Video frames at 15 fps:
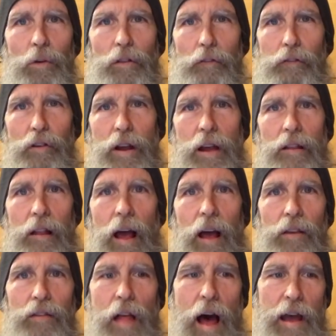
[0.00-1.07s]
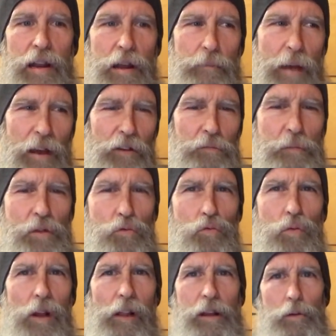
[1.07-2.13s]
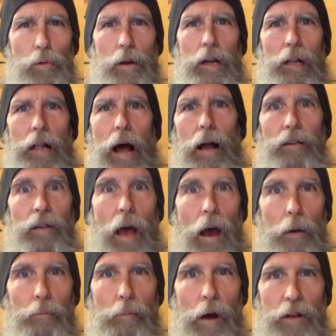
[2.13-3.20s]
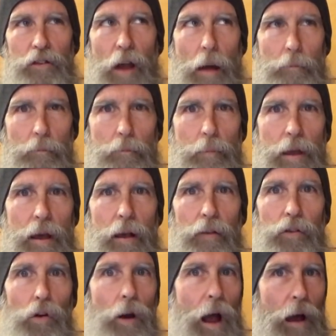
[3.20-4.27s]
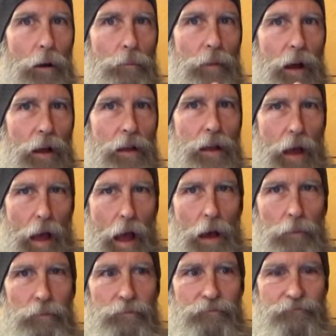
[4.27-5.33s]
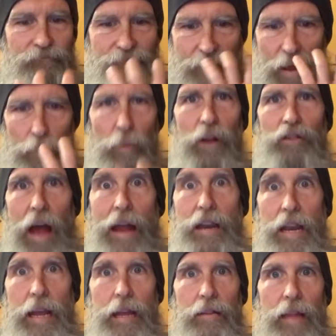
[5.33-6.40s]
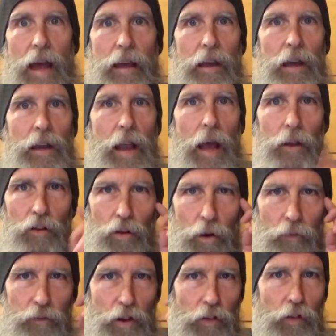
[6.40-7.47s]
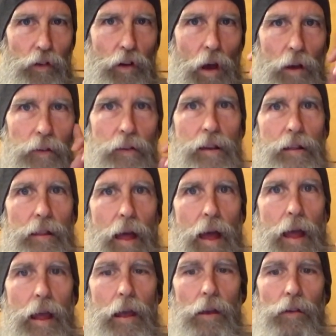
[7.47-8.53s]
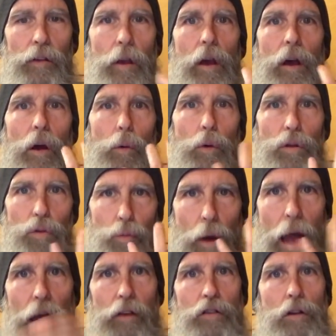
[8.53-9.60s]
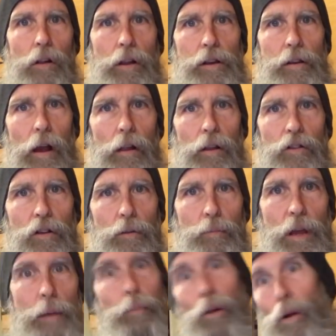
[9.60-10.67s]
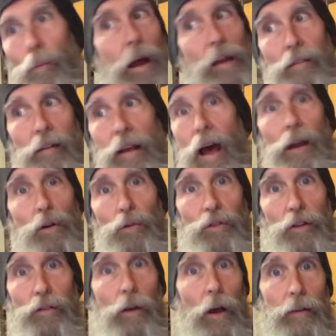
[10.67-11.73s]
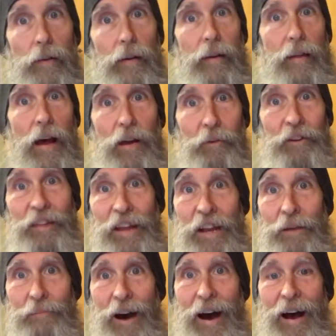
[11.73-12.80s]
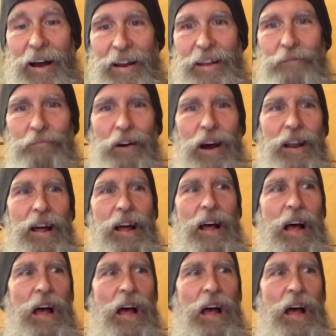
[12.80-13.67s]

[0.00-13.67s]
with a friend last night, and it makes me really realize how much I miss or how much I need that connection of discussing things with rational, intelligent people. Or basically, I don't discuss anything with anybody, but